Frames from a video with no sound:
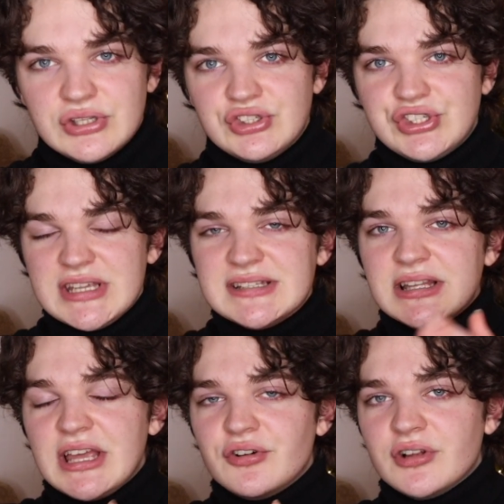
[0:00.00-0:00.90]
She's
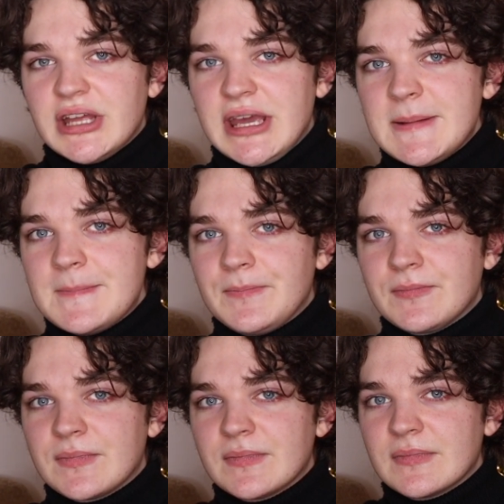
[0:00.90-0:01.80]
literally
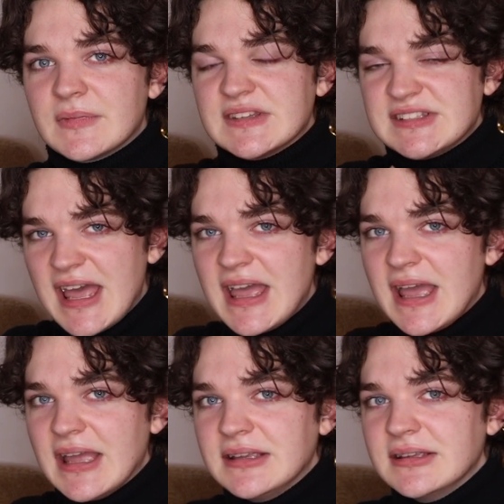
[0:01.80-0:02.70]

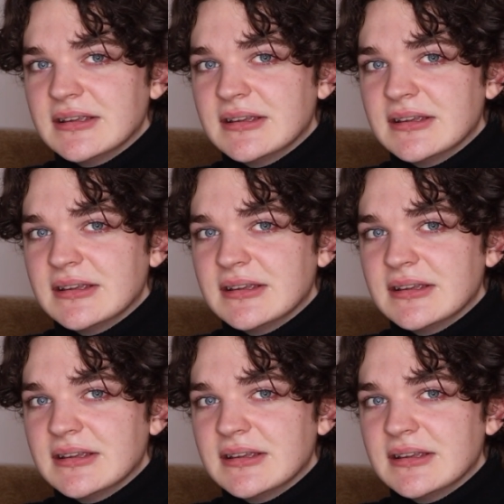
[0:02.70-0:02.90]
saying